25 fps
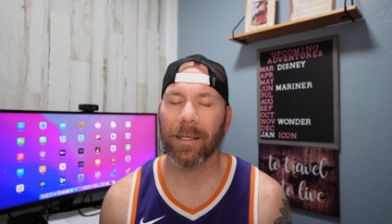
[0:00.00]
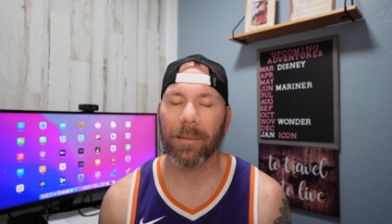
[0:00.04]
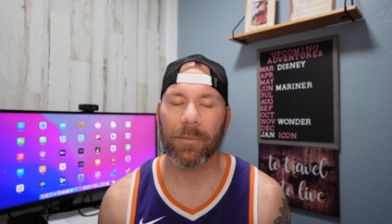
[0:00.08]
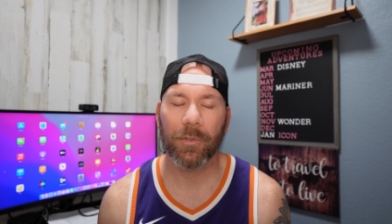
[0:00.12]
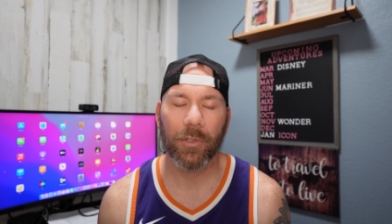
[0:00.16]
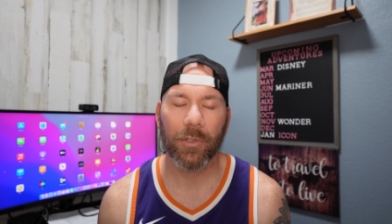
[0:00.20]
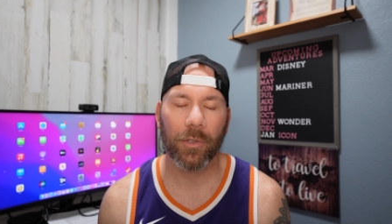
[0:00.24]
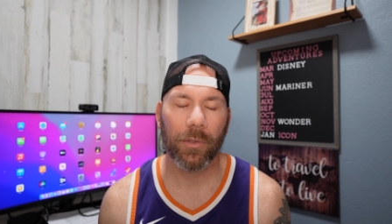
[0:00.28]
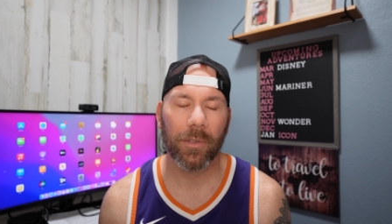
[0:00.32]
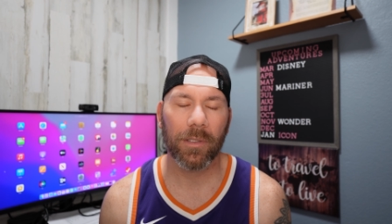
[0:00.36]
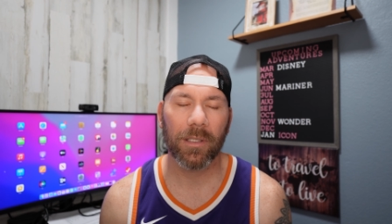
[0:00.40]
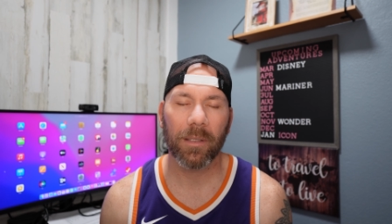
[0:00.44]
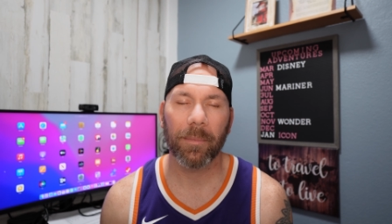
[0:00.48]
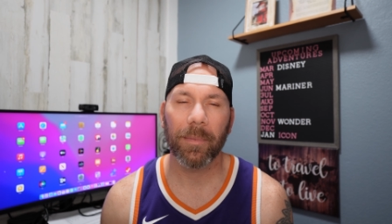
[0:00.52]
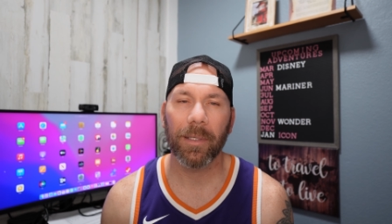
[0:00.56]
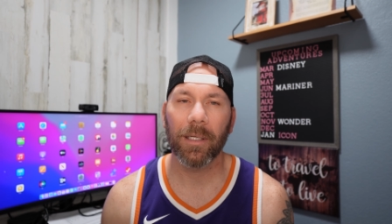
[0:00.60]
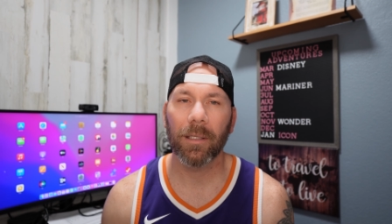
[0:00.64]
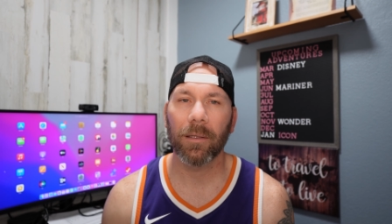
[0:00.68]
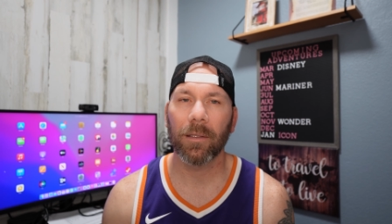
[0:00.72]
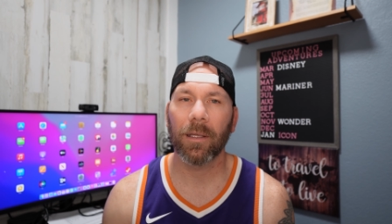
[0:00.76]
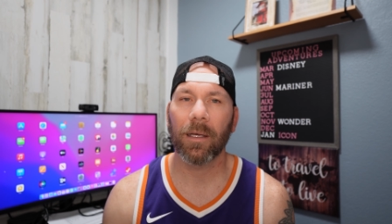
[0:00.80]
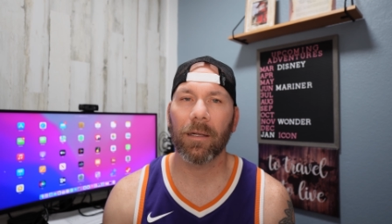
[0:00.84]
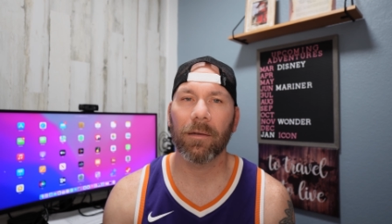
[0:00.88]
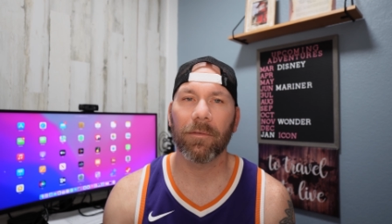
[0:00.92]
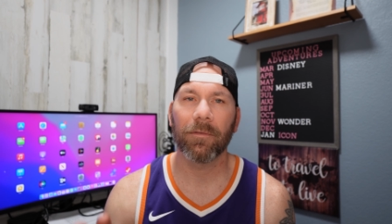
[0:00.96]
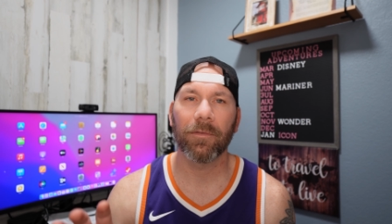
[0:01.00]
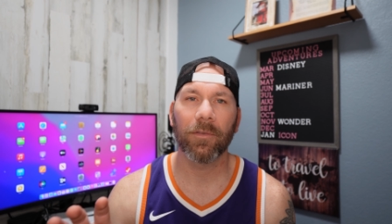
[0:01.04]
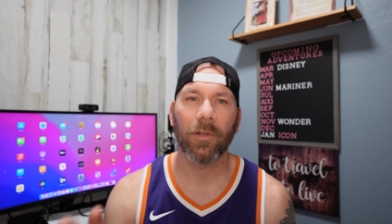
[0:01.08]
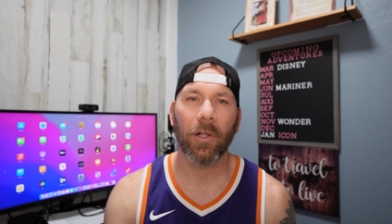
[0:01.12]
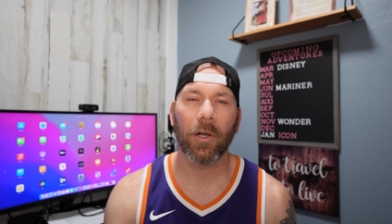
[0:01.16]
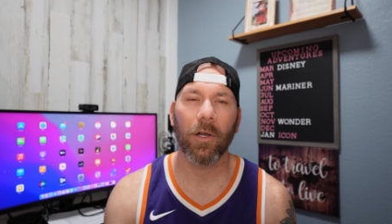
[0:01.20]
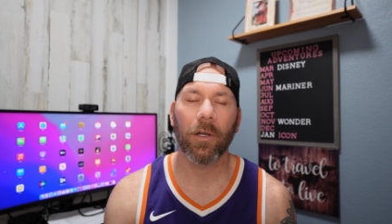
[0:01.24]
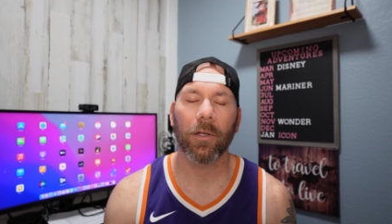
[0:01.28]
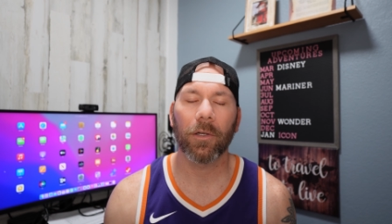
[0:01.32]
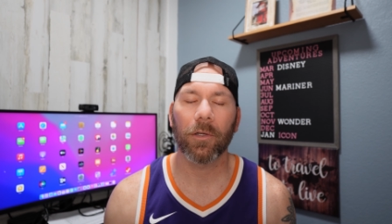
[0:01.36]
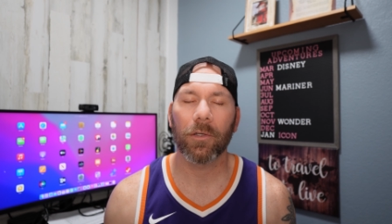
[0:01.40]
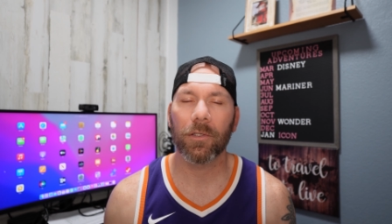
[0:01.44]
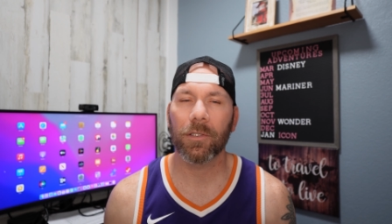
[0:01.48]
I'm sure there's going to be a lot of
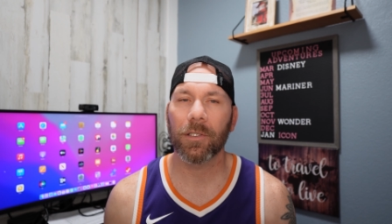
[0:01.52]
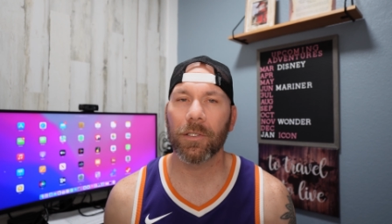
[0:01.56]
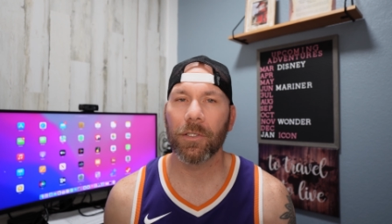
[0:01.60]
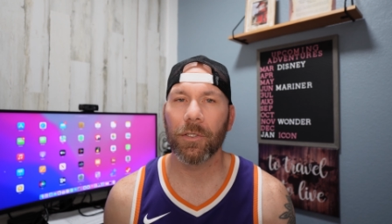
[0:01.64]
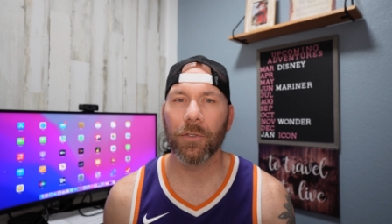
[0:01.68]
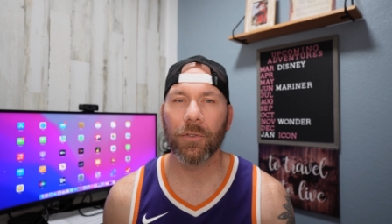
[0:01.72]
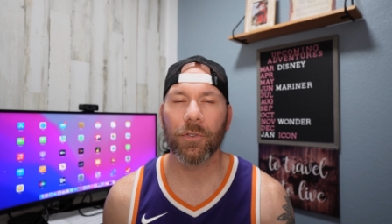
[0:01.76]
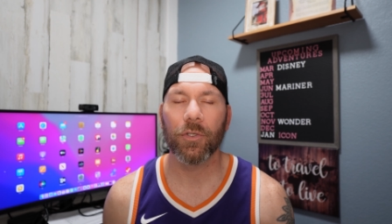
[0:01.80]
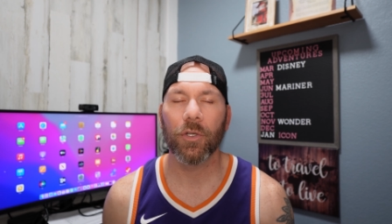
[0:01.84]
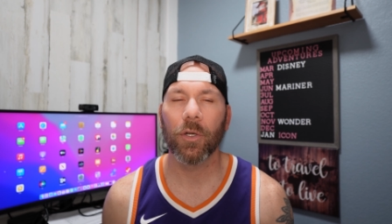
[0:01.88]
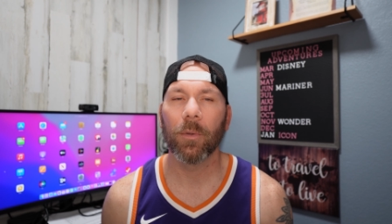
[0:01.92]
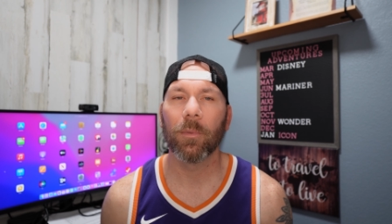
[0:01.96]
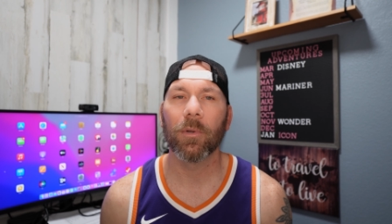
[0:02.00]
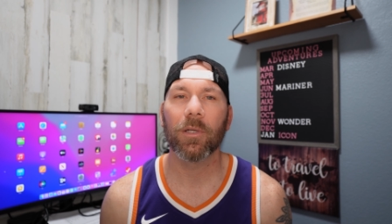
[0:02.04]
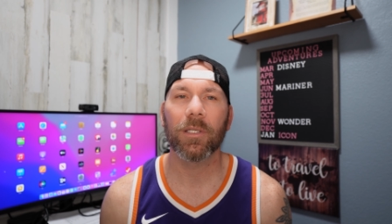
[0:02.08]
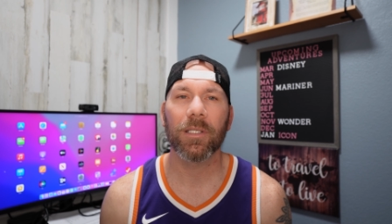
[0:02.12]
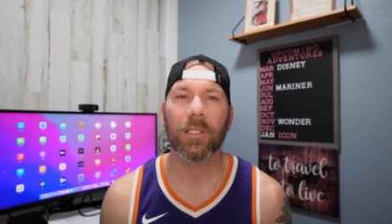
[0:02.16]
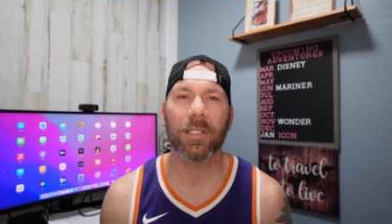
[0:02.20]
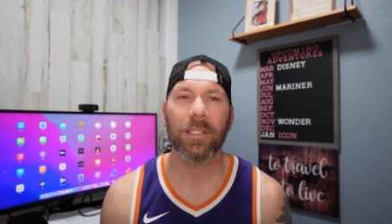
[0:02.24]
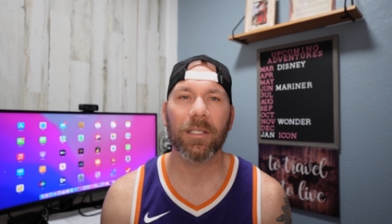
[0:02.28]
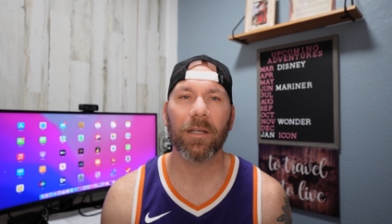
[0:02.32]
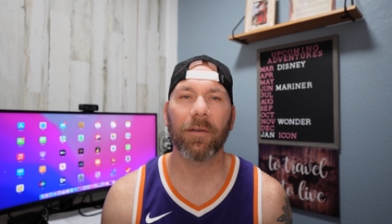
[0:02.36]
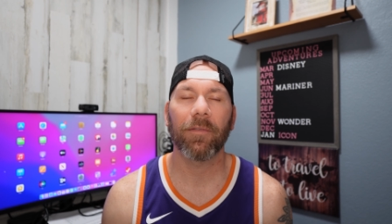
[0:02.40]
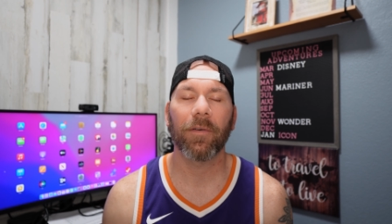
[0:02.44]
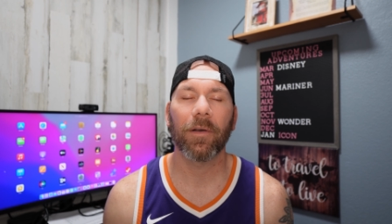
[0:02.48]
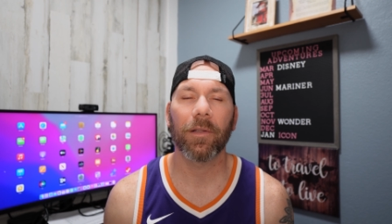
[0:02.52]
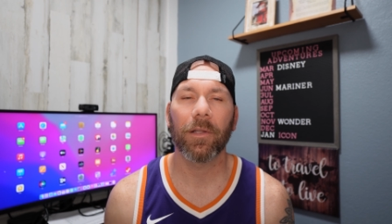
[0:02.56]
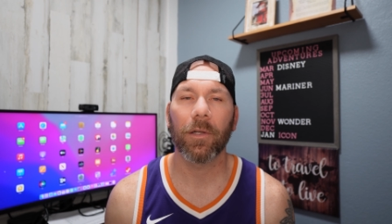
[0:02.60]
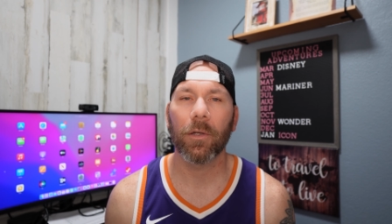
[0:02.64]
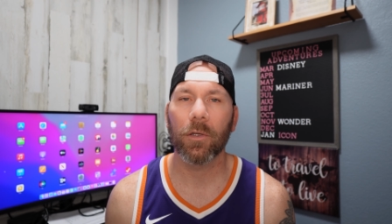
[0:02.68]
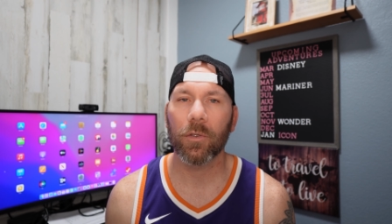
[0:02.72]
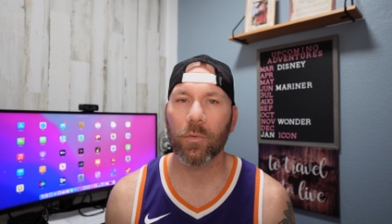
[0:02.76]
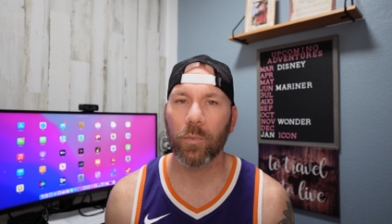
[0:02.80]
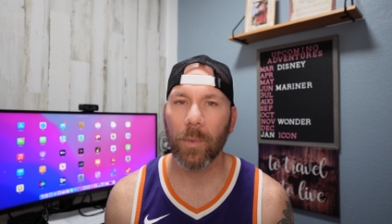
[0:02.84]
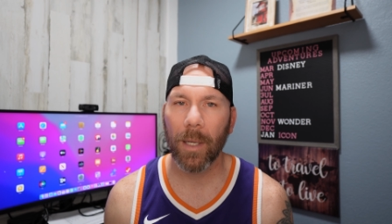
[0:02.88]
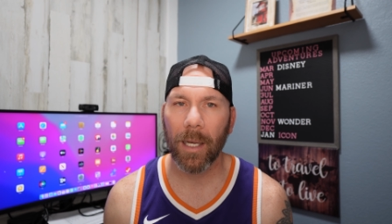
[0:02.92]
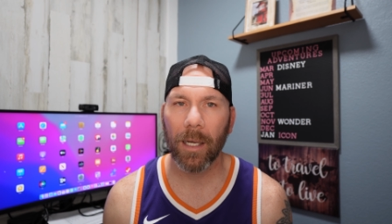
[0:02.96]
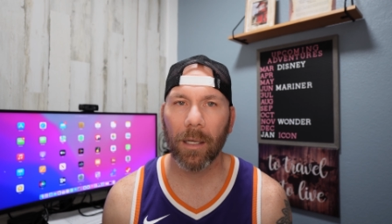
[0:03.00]
vloggers and YouTubers and stuff on there
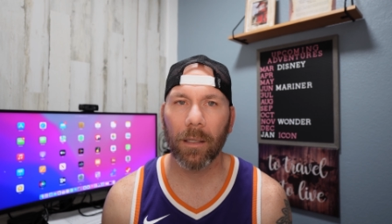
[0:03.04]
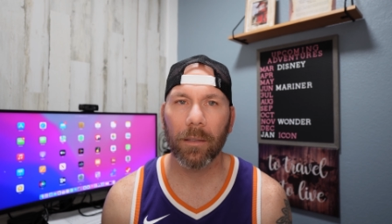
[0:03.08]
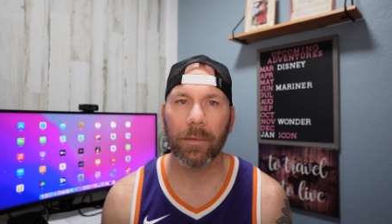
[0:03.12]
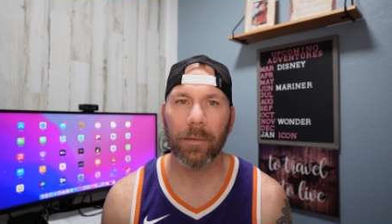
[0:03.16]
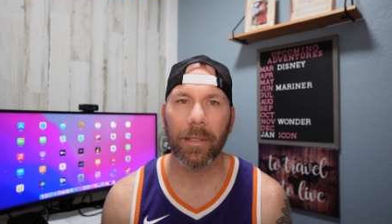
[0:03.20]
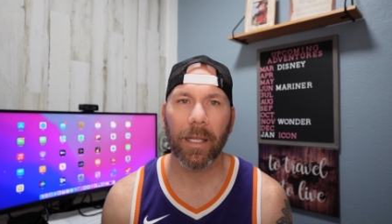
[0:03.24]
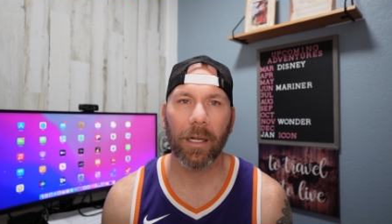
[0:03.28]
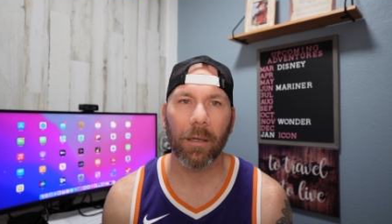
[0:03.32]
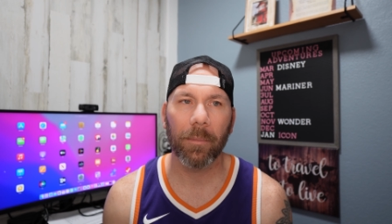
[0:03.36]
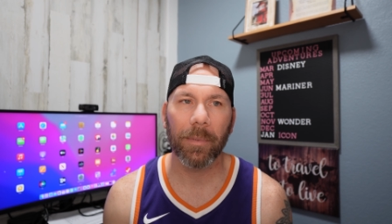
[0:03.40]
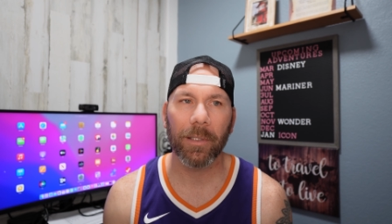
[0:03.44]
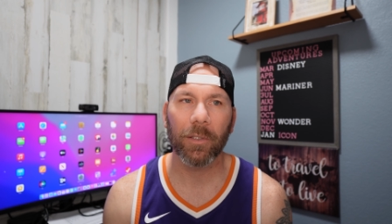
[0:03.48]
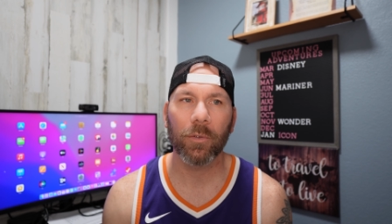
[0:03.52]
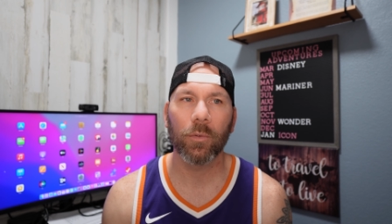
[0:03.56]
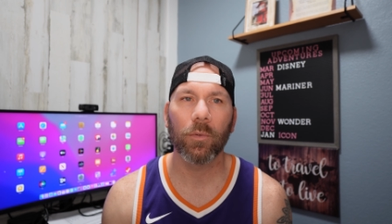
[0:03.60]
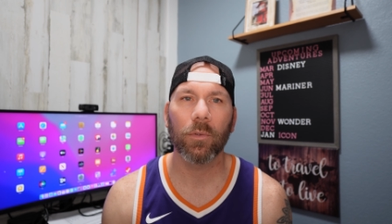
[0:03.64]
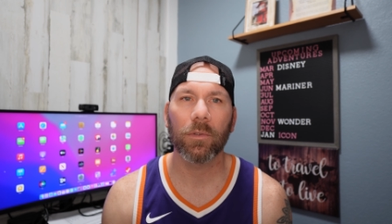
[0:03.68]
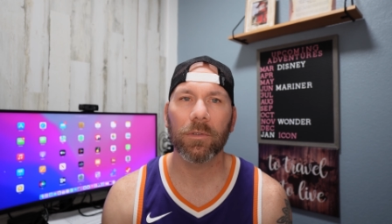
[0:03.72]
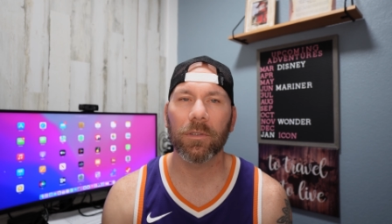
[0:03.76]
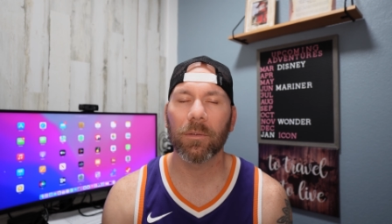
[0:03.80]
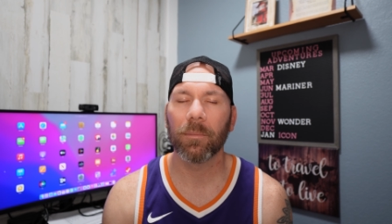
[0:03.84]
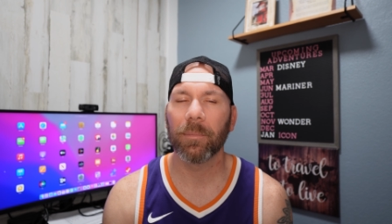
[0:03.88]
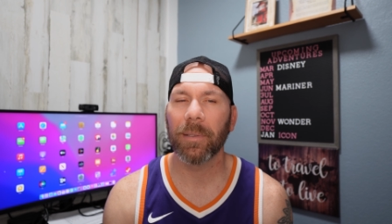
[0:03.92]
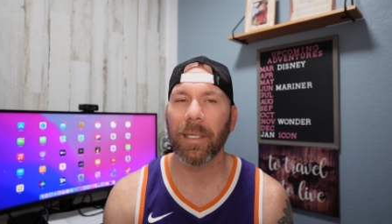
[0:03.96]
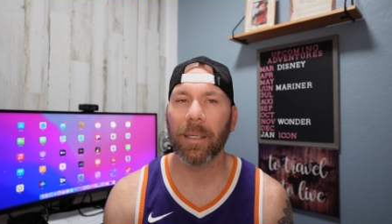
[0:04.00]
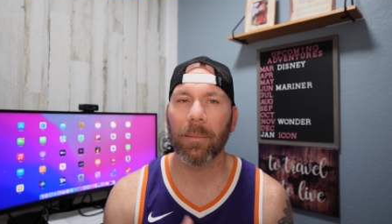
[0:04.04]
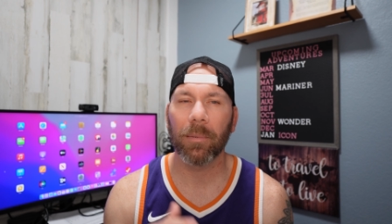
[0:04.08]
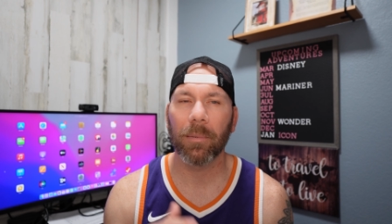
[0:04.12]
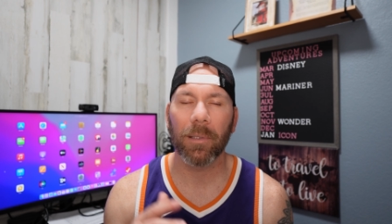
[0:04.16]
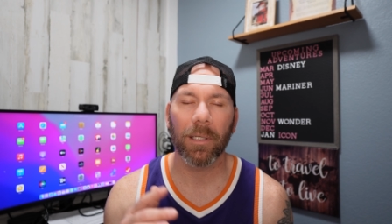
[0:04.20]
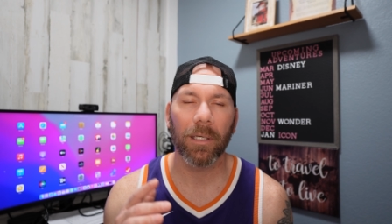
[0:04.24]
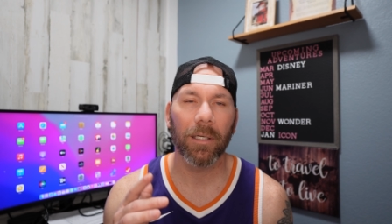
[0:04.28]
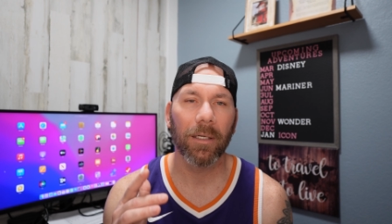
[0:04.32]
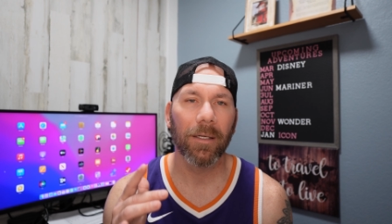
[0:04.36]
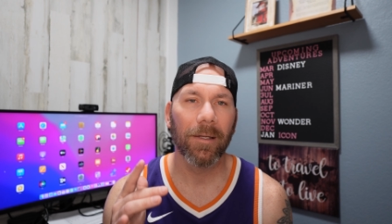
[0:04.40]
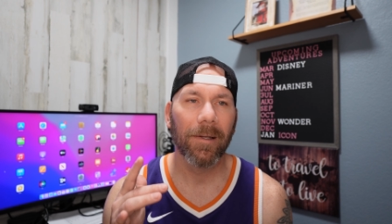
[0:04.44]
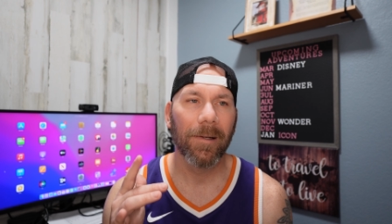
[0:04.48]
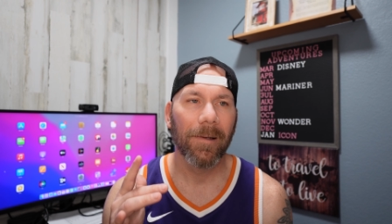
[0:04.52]
as well. That'll be cool to be able to